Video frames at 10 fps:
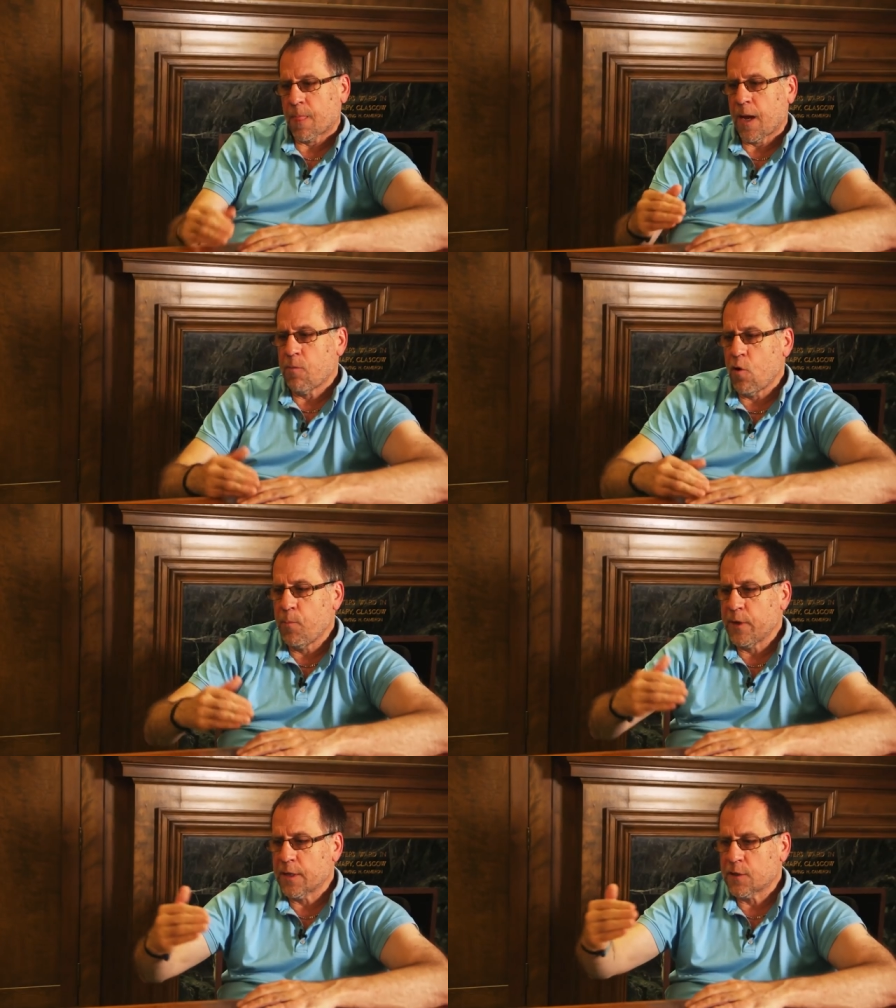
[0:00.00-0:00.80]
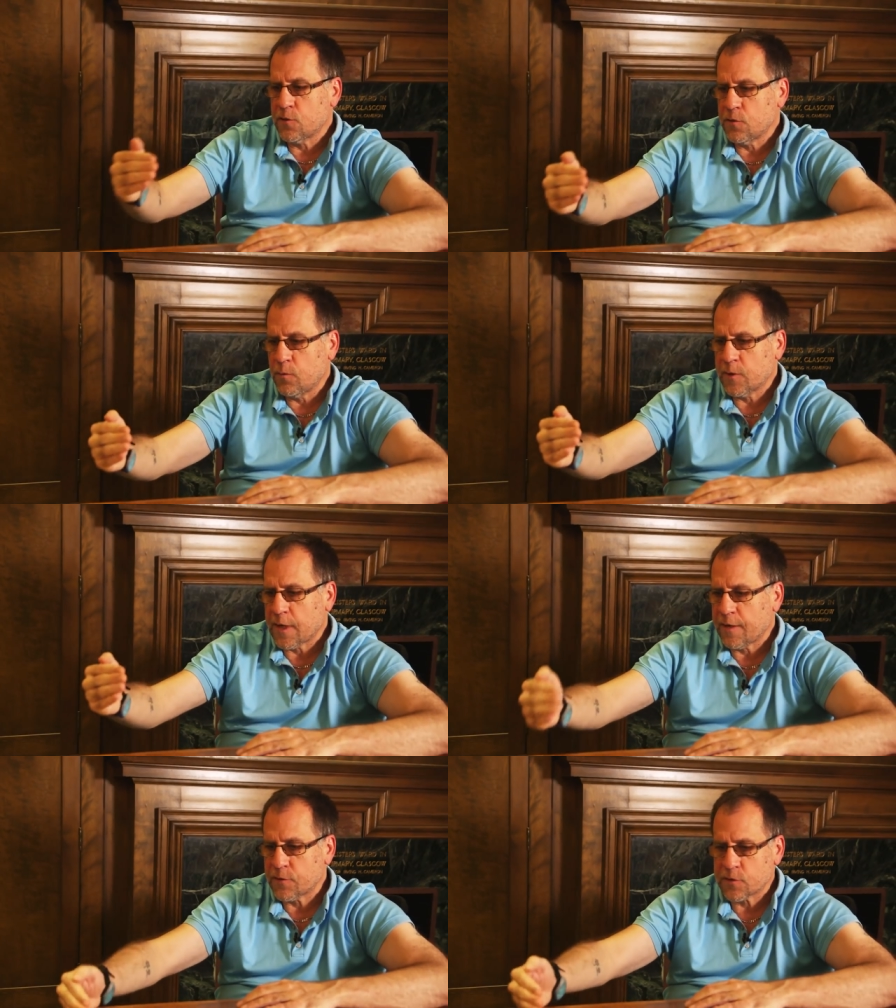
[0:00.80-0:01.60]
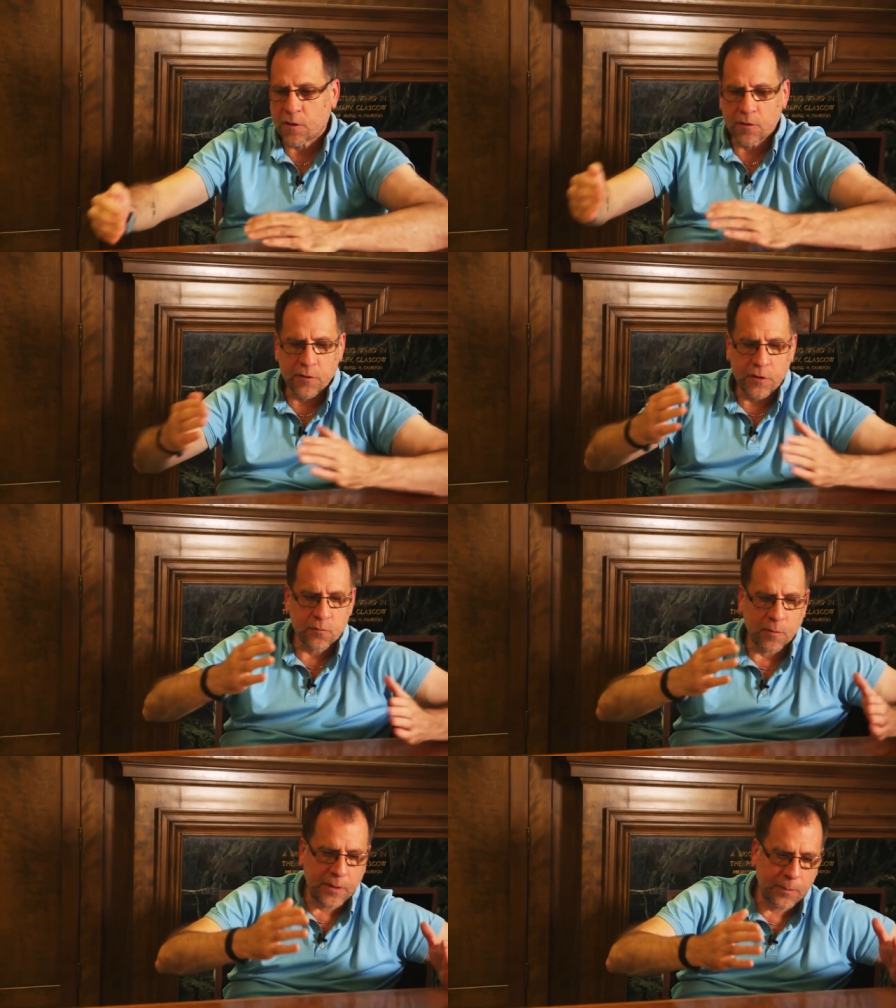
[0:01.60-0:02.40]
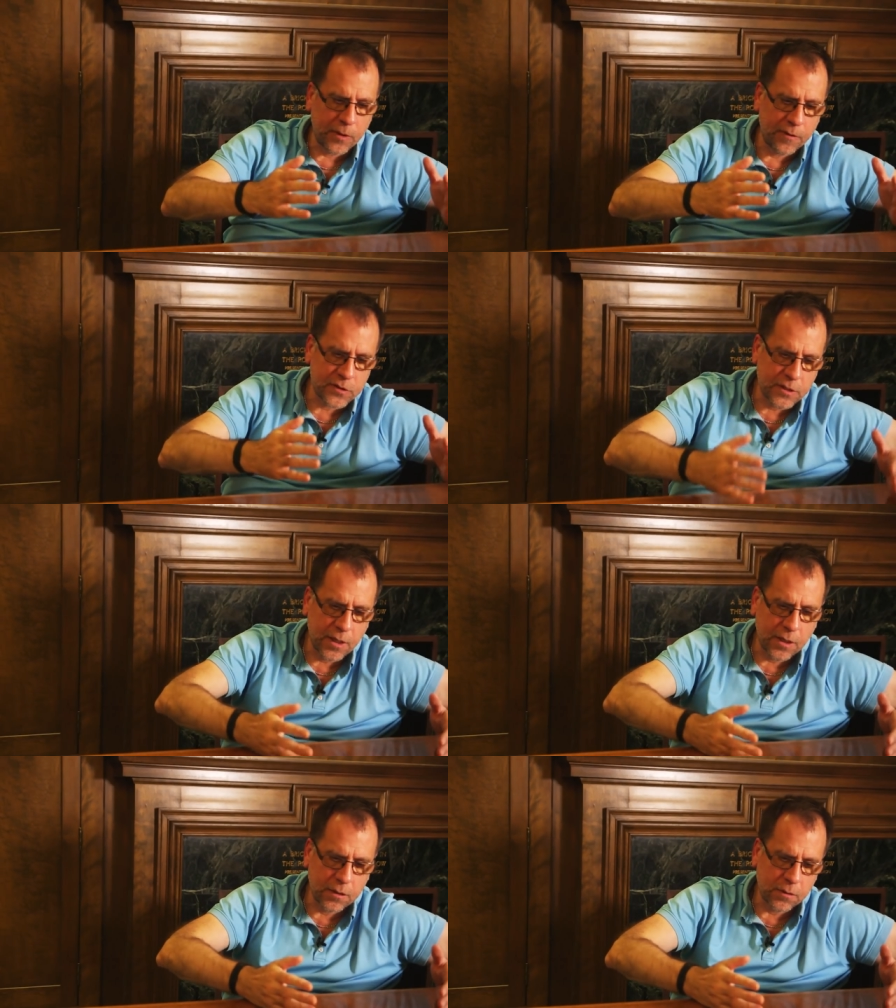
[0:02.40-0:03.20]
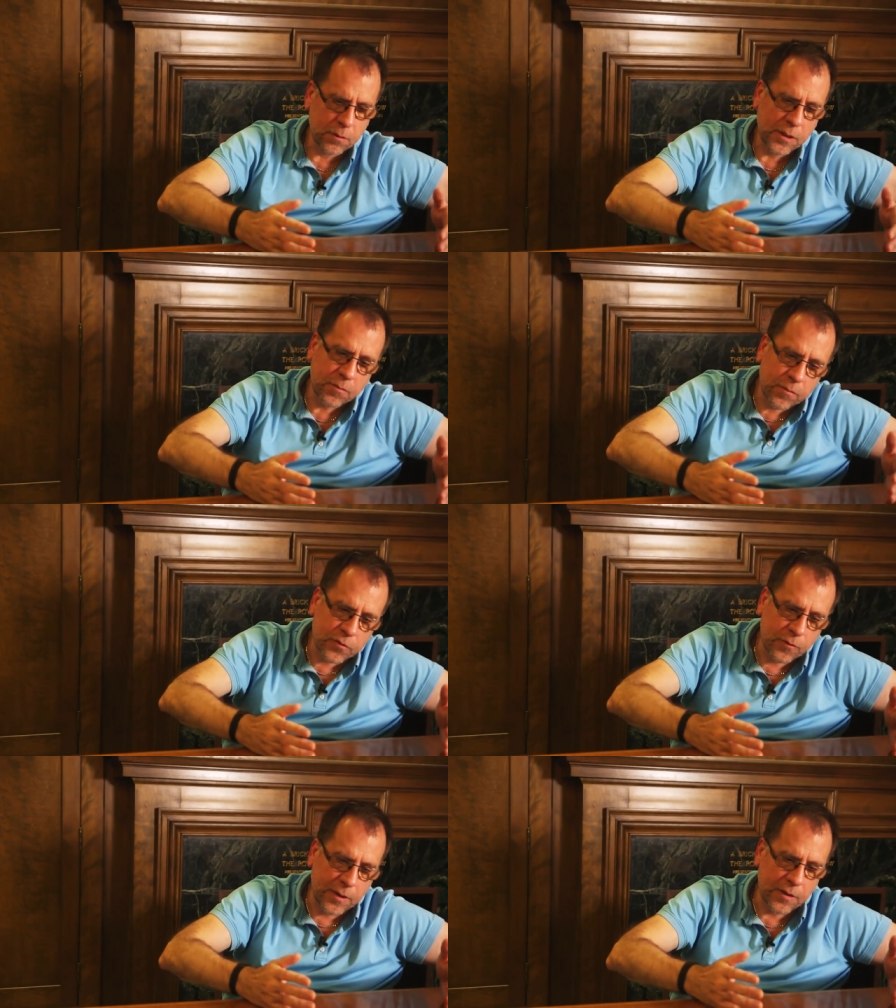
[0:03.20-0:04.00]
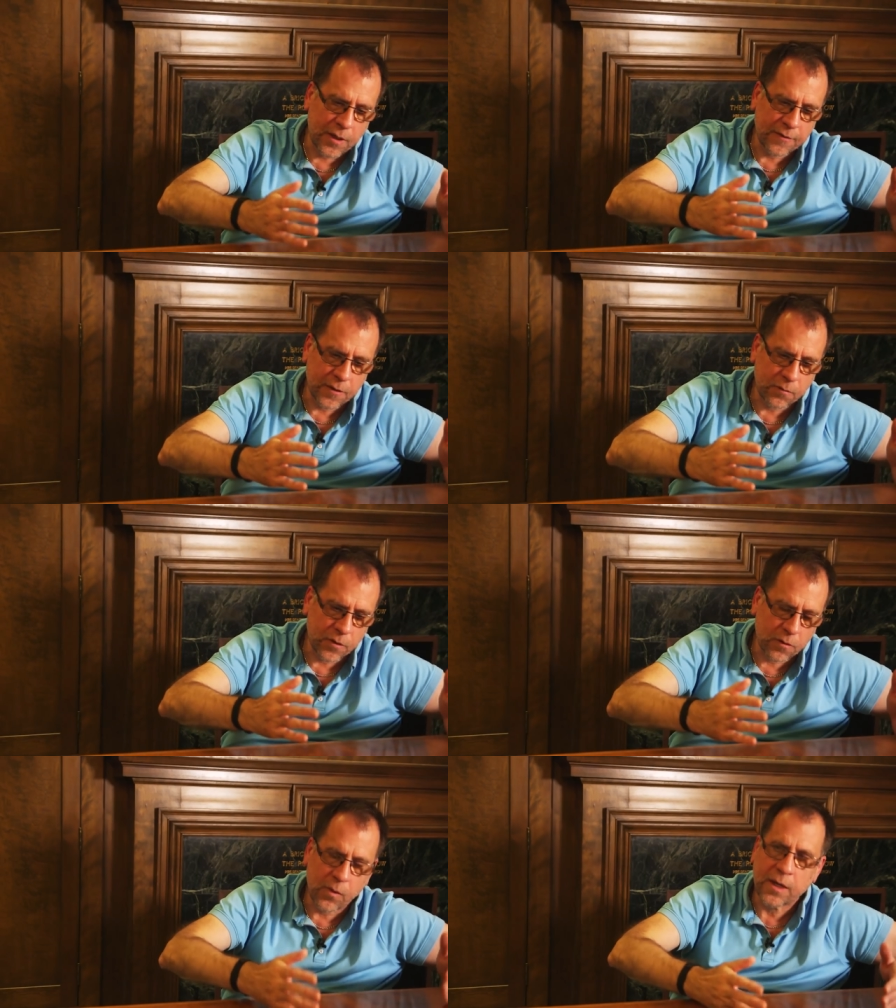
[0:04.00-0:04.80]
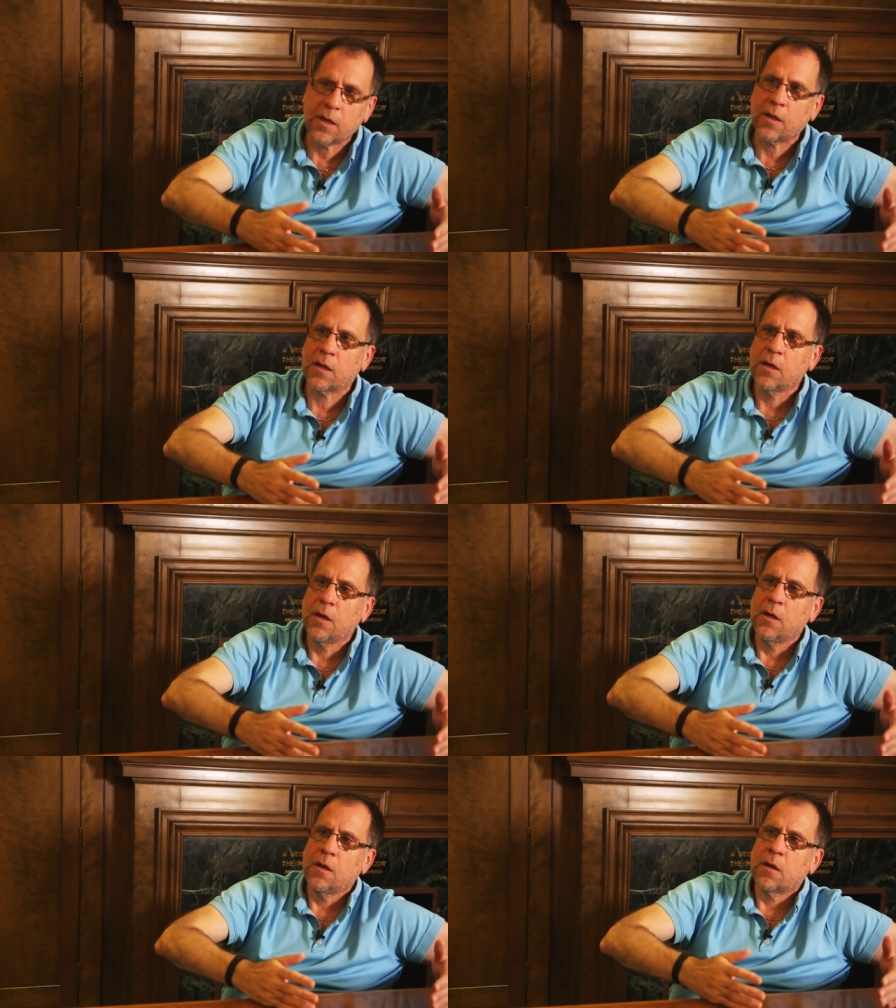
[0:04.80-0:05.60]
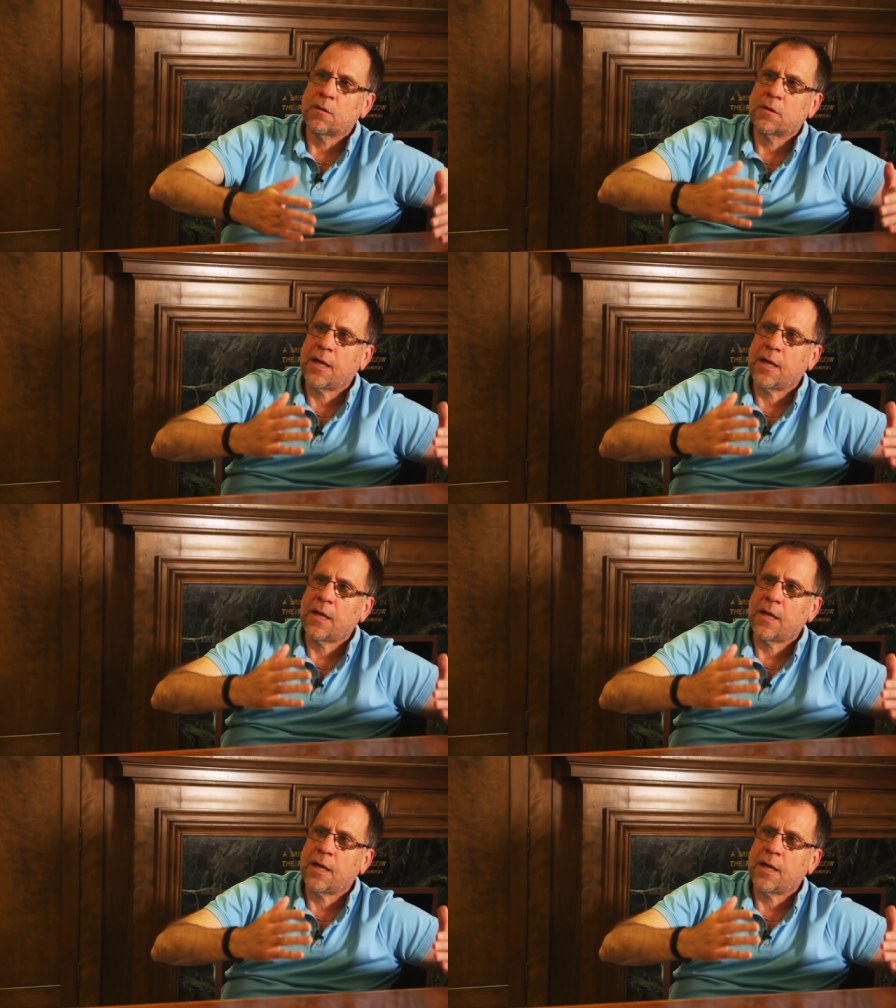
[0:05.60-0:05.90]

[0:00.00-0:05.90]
I'm hoping I can do with After Socrates what people have said to me that I did with Awakening, mm.